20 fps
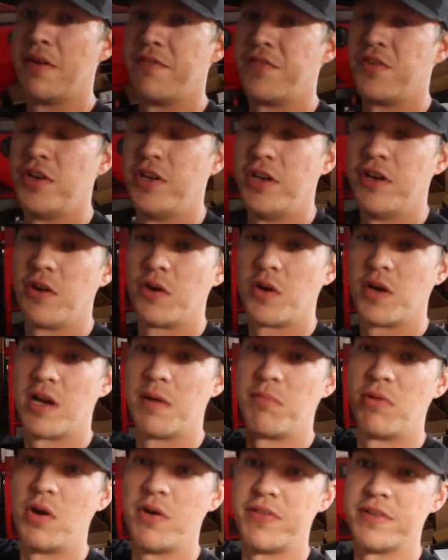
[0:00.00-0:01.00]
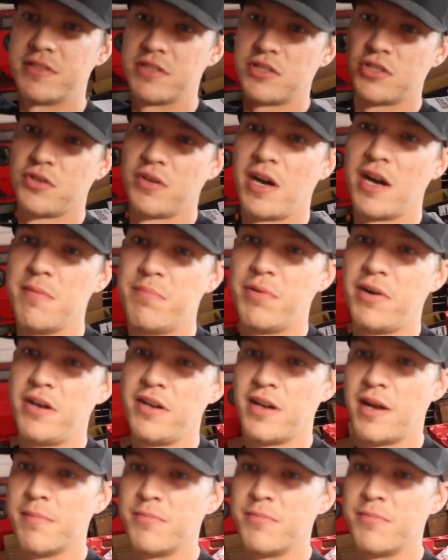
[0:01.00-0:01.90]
If you're new here, go down below at the subscribe button.